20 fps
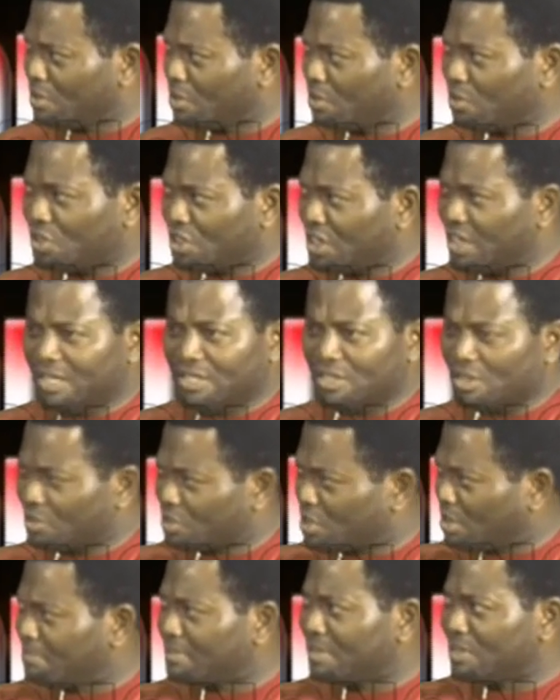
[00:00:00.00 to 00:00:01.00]
cheese or
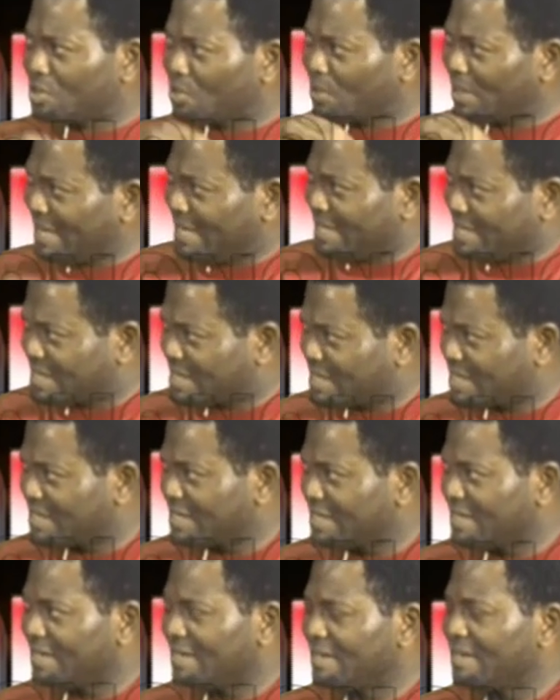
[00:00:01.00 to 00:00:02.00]
something to eat,
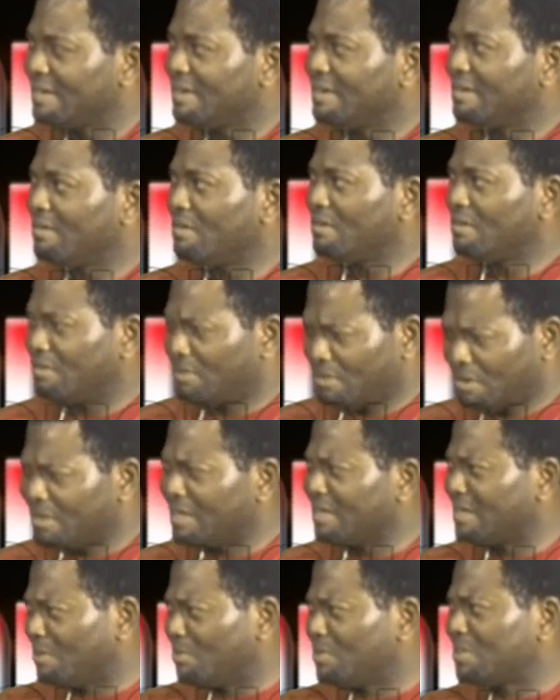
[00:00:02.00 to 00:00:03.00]

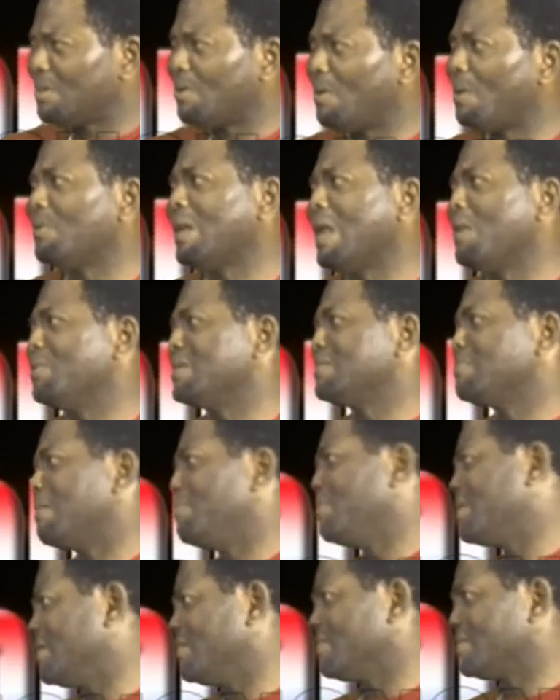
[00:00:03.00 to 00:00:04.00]
other than we say, why would I waste my
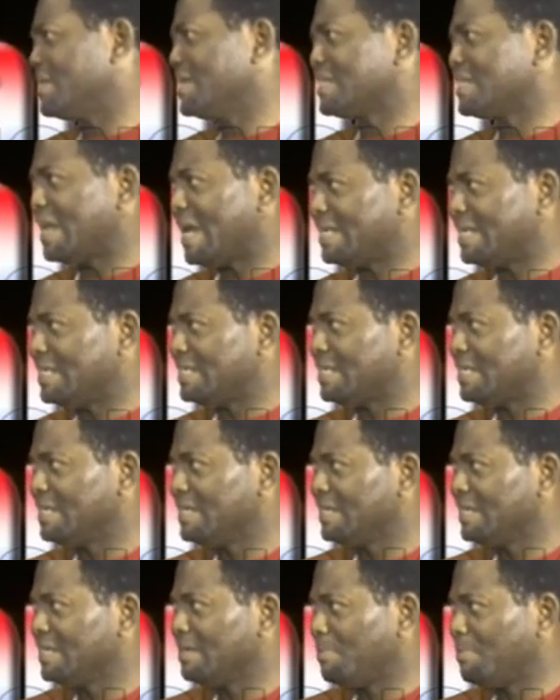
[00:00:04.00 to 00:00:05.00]
money on things like this?
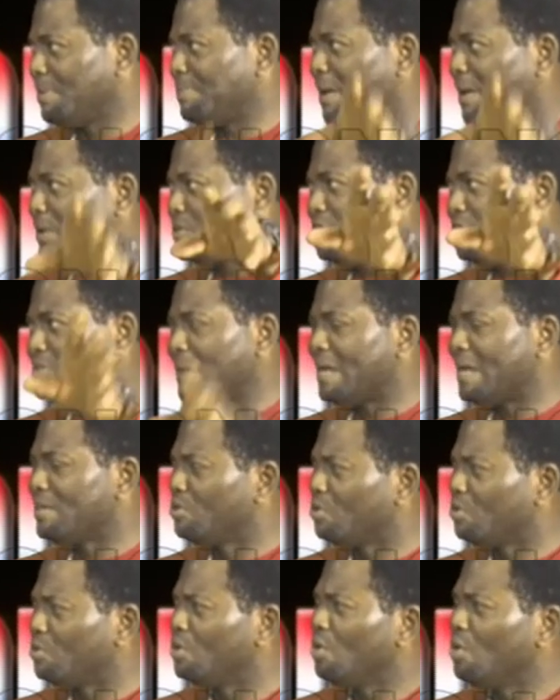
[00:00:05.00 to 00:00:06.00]
People, I will just buy,
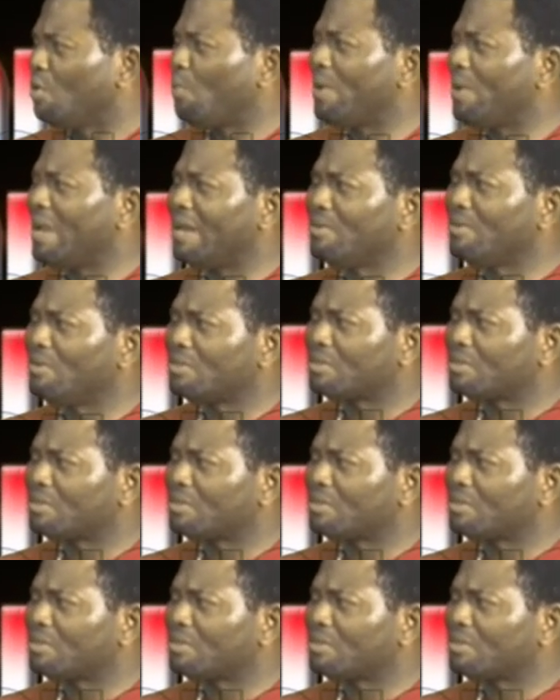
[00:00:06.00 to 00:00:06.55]
we are not